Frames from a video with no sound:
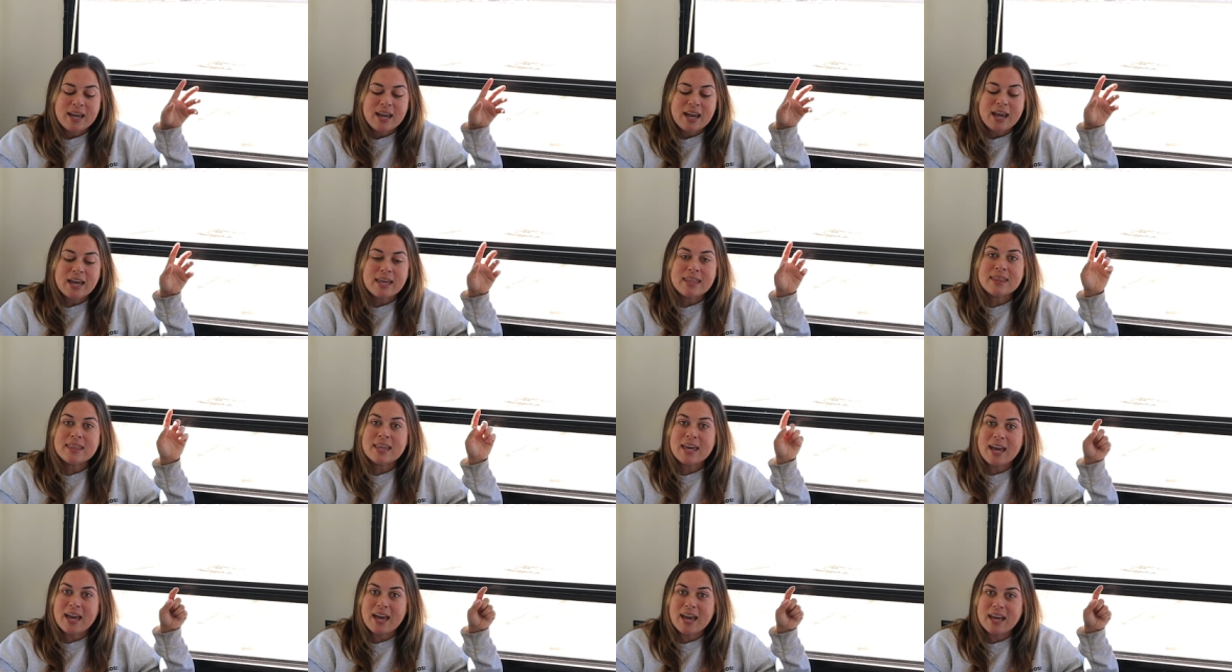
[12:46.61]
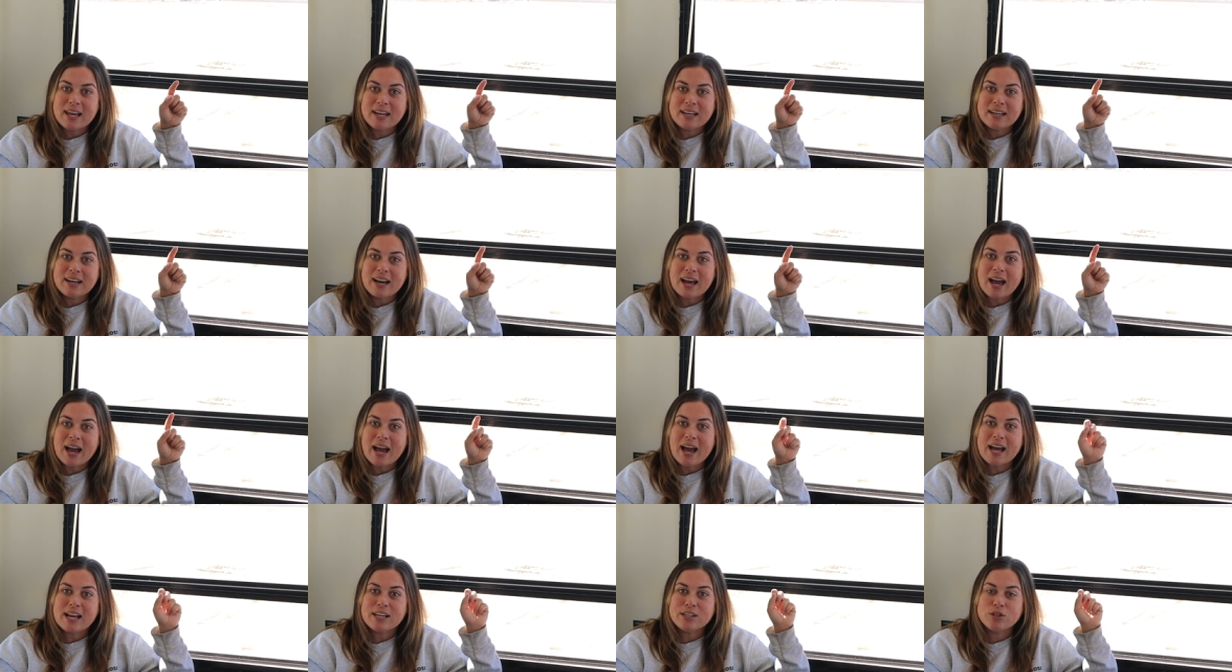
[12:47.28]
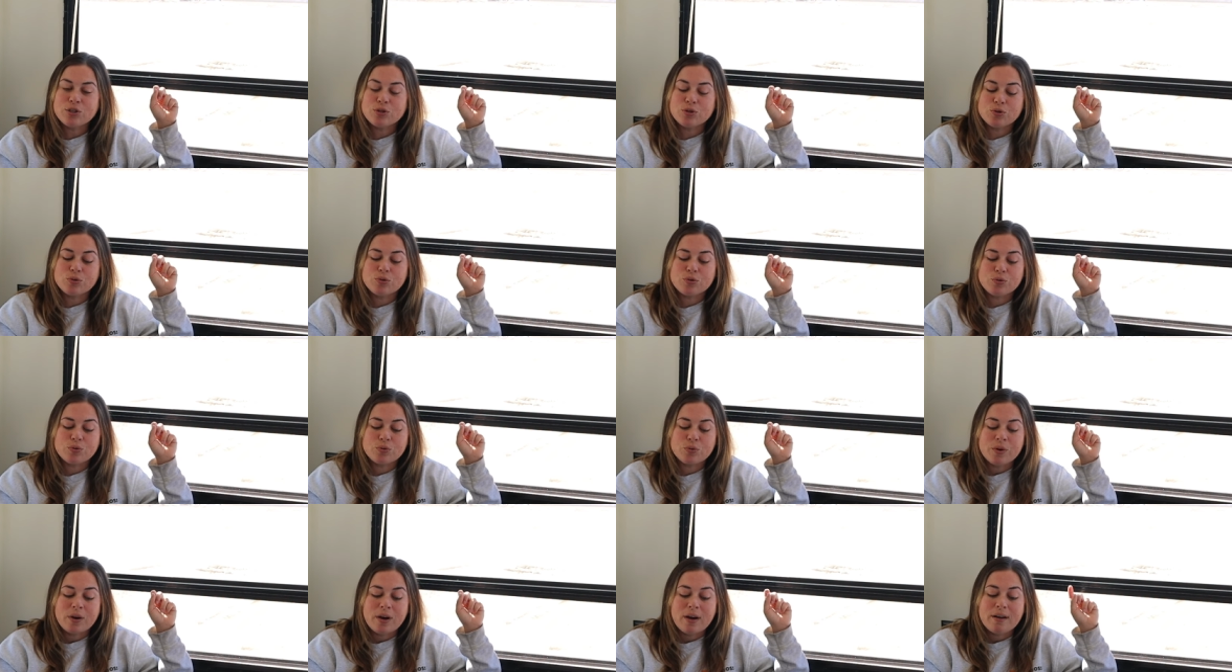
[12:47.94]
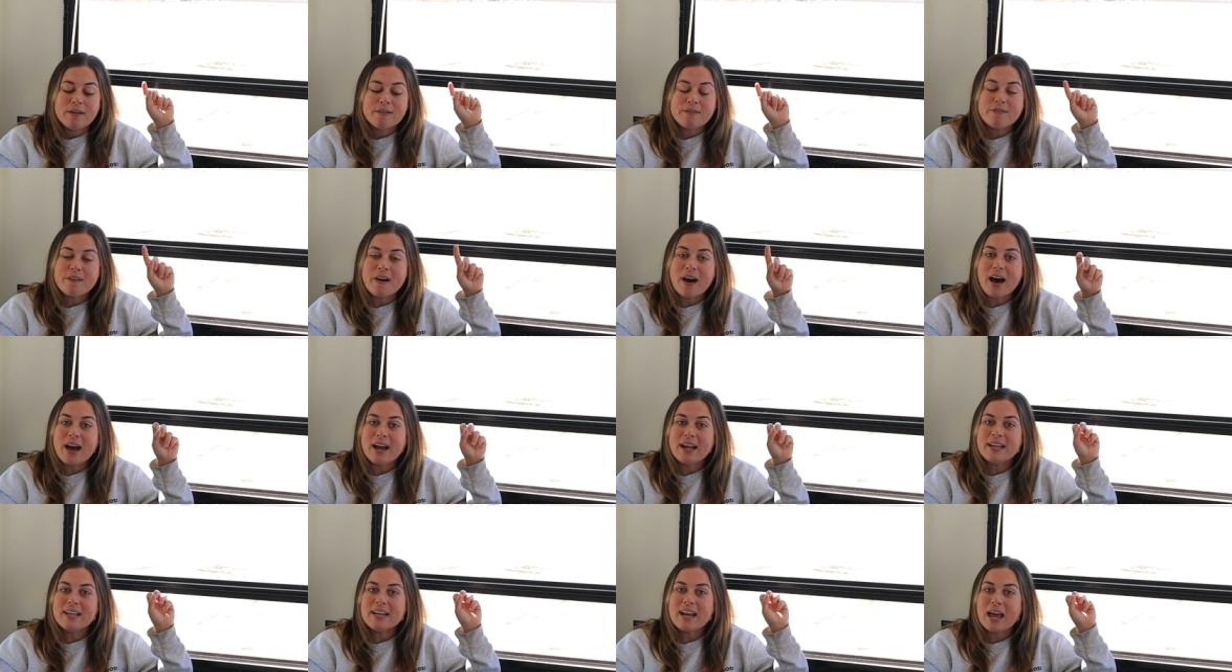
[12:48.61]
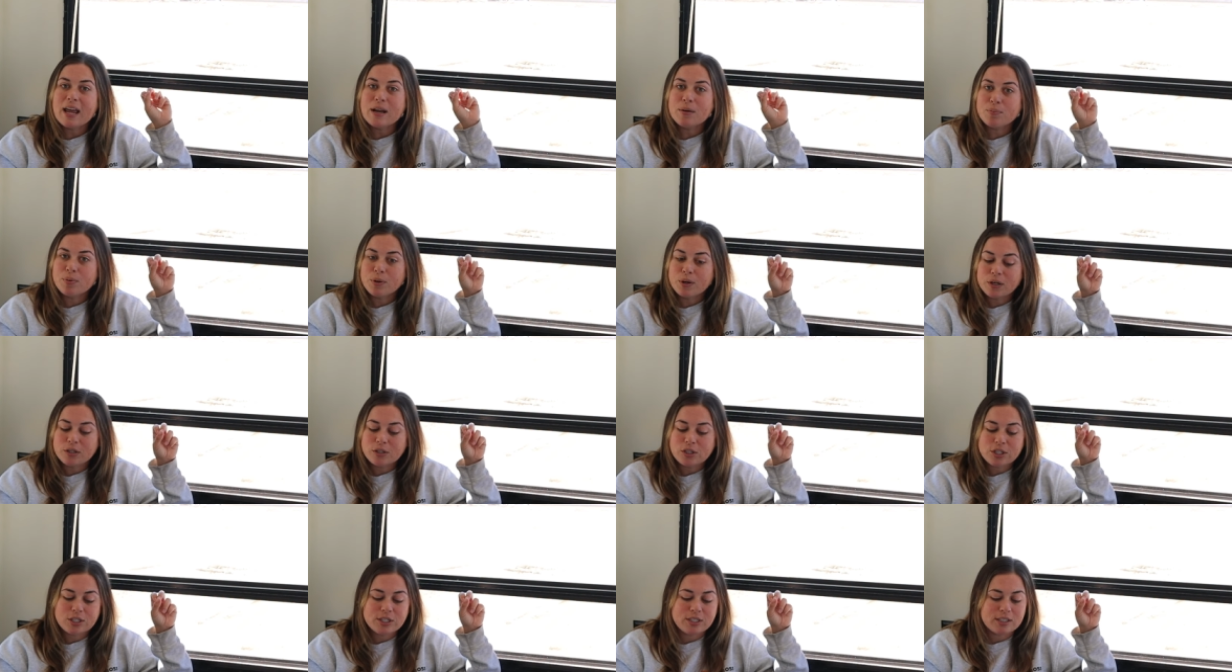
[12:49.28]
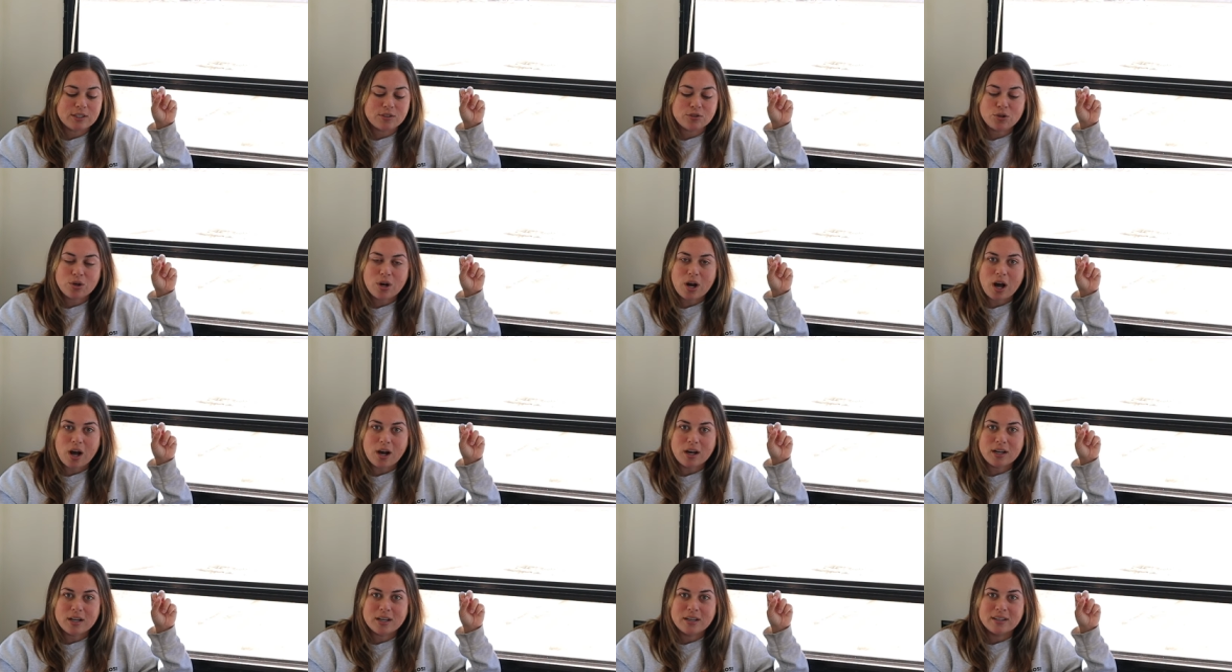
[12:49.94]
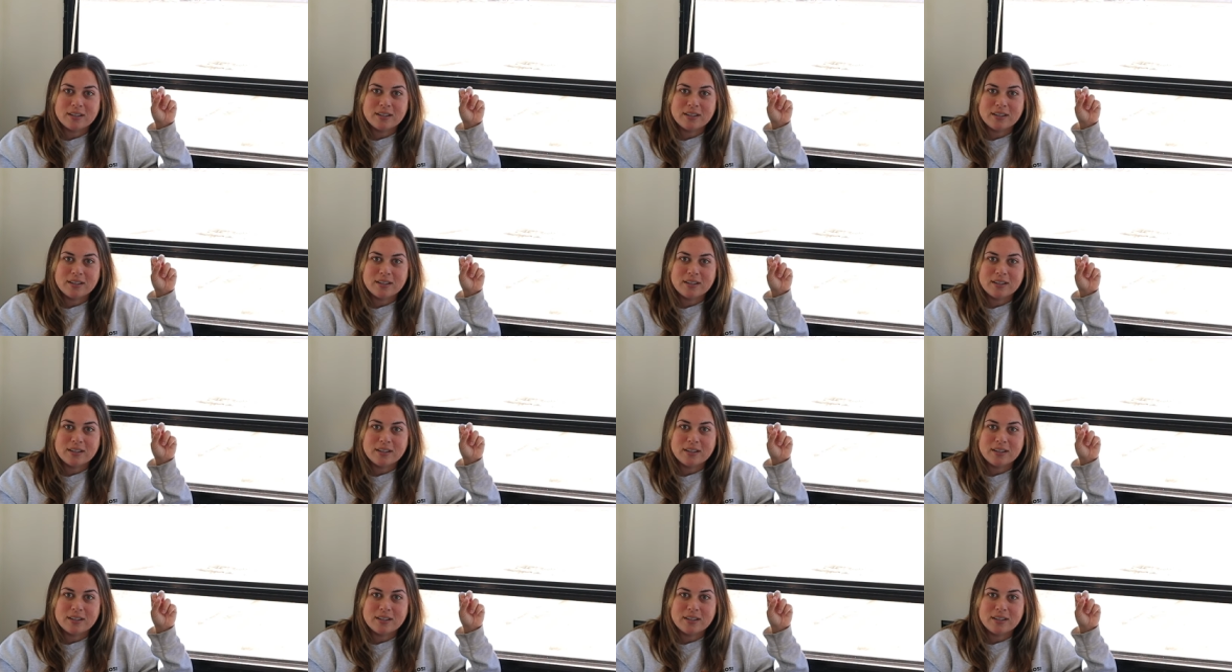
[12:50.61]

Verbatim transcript: And then I had to find and purchase a truck.